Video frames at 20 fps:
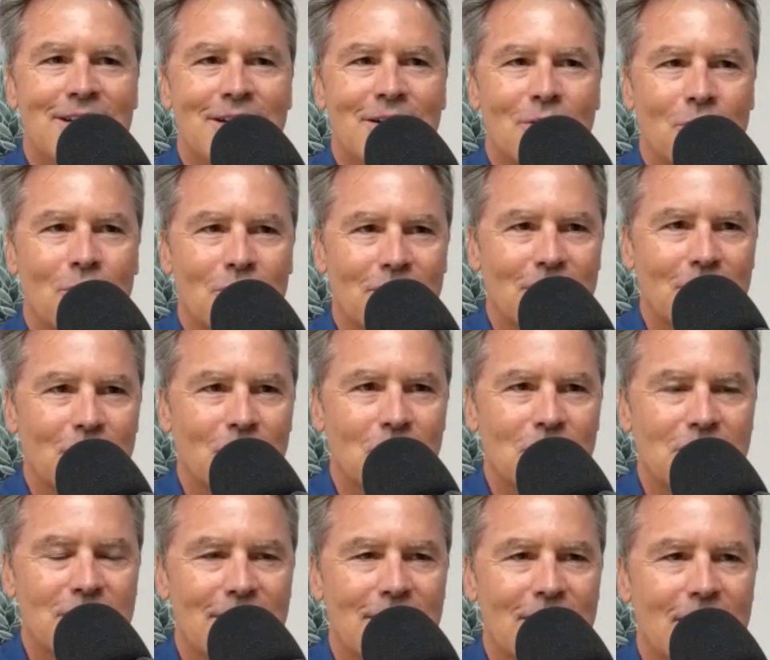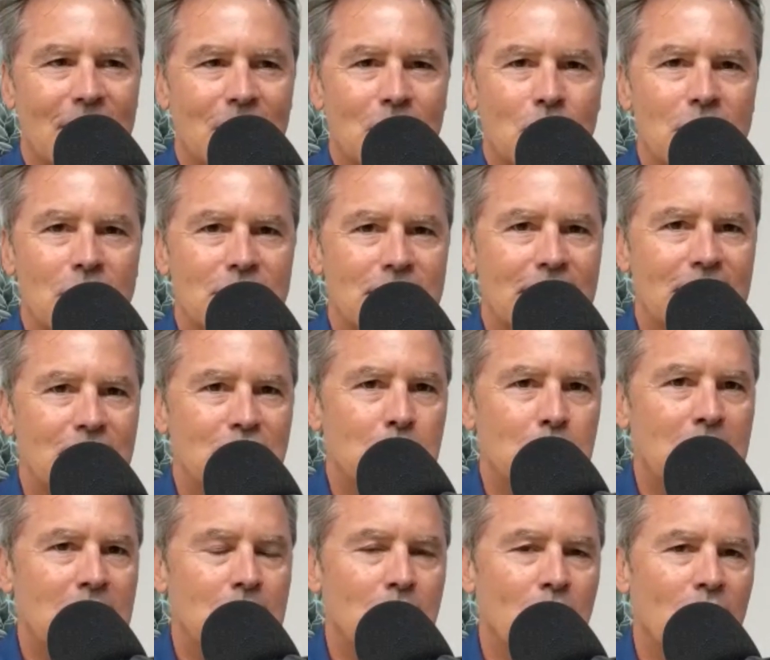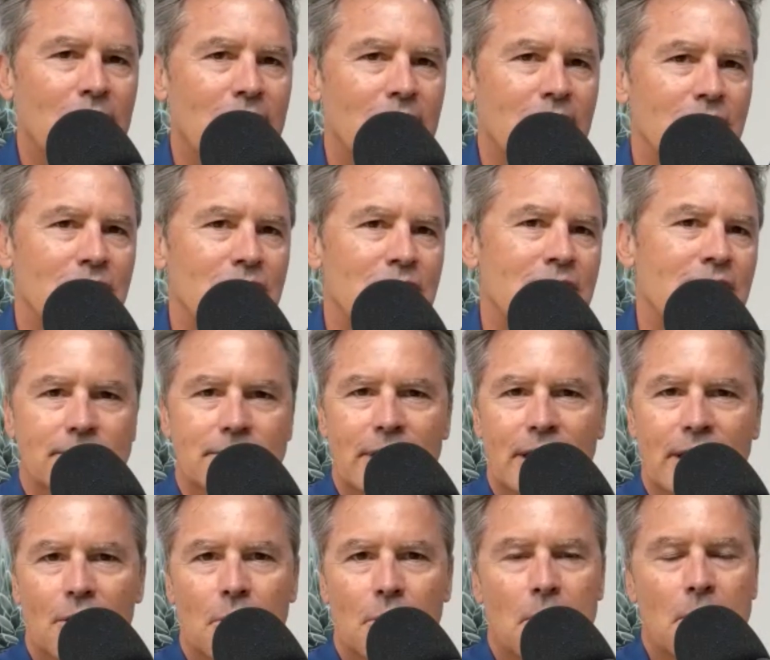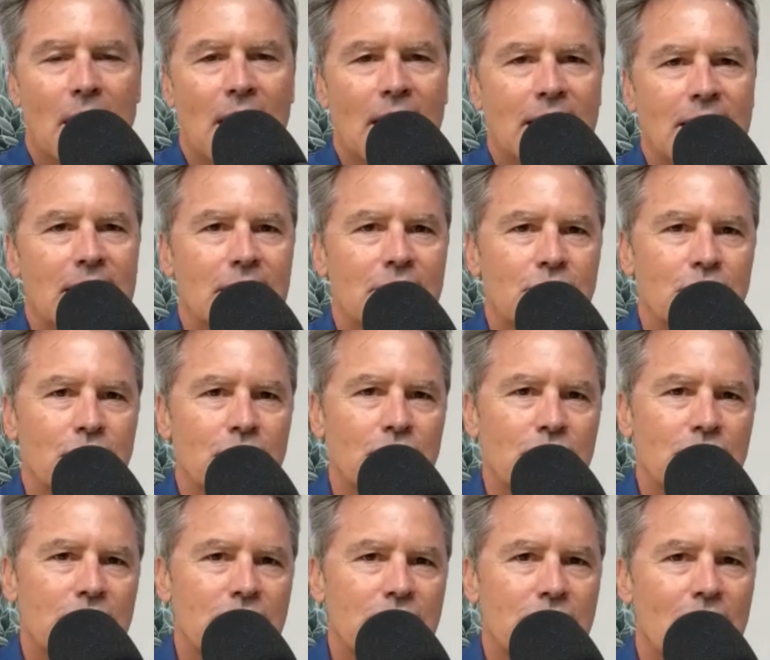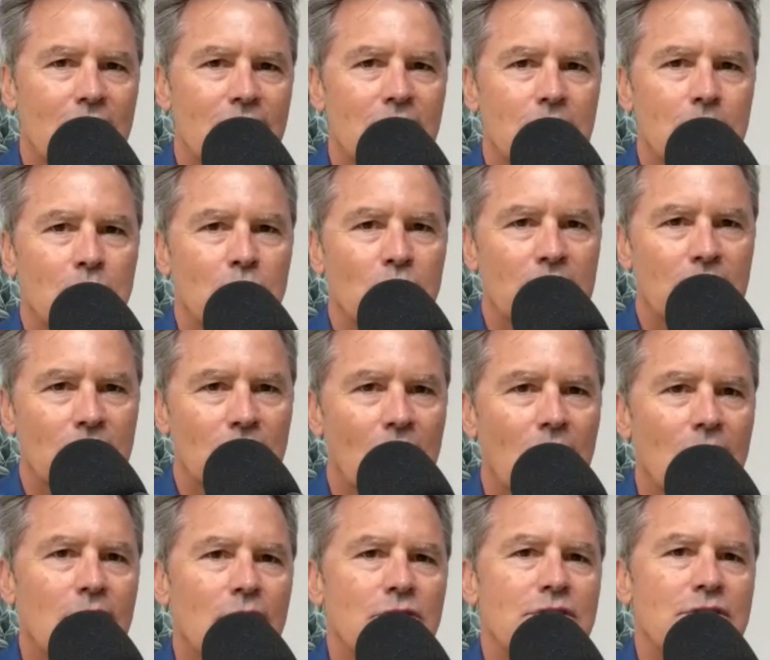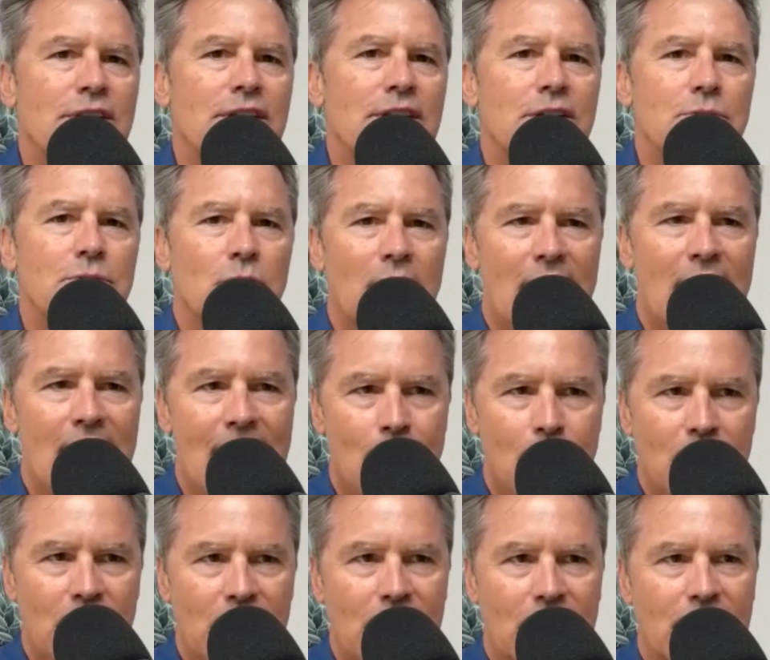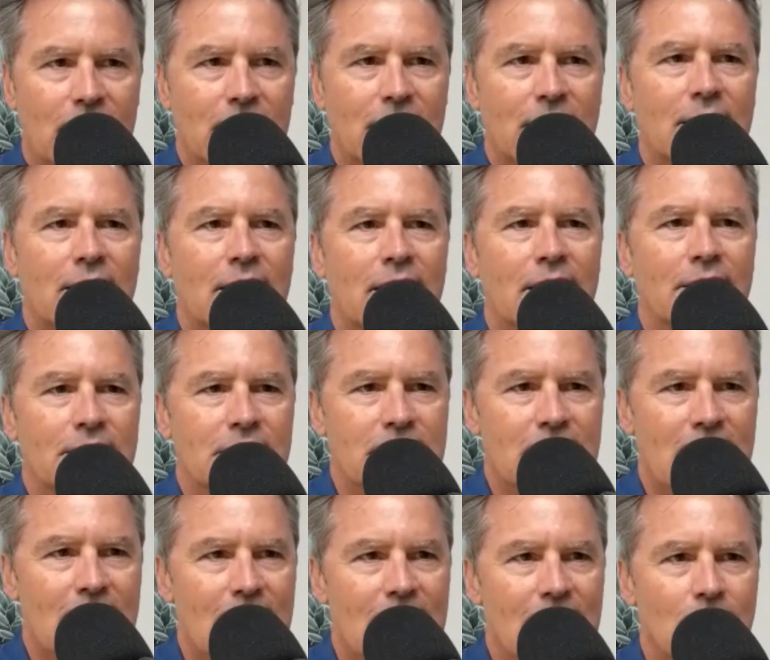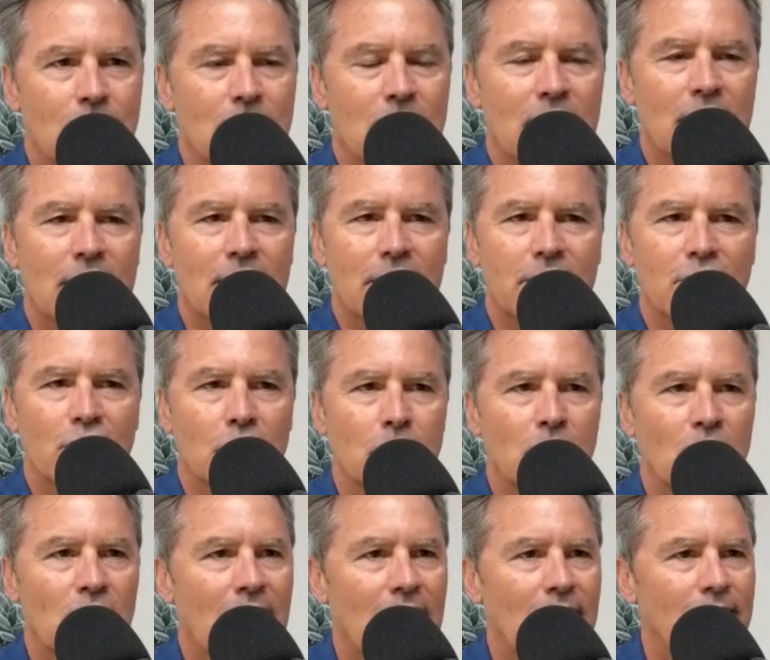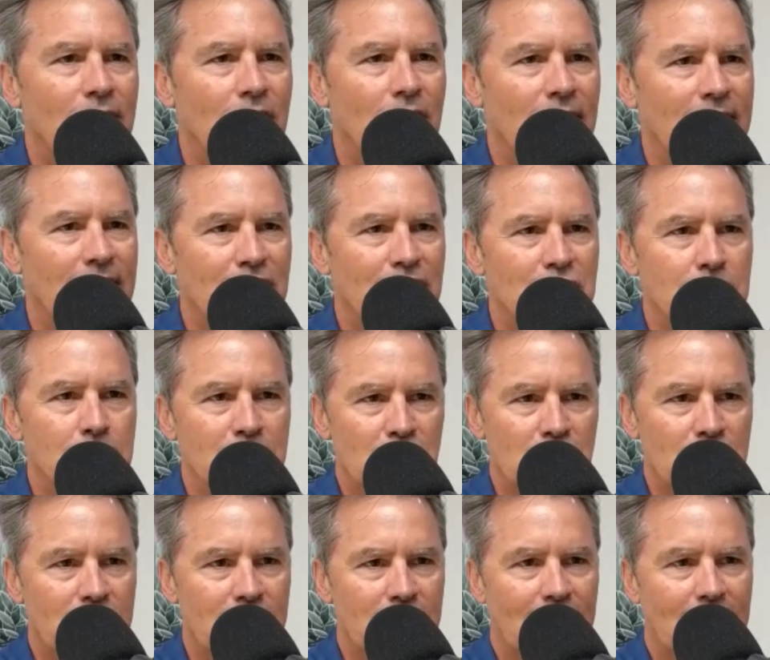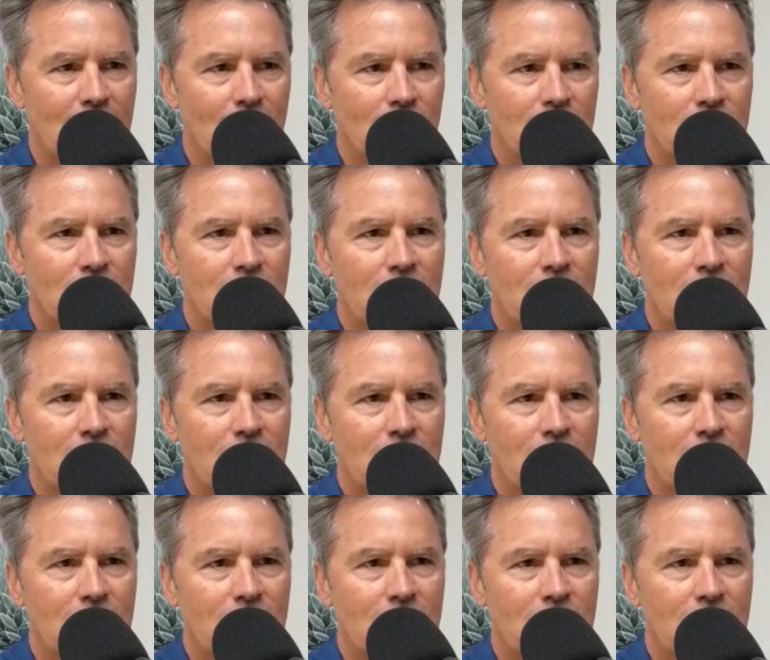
or the old aqueous HP printers, Mamaki introduced a solvent printer. All those things were happening at the time. Gerber had their Edge machine out.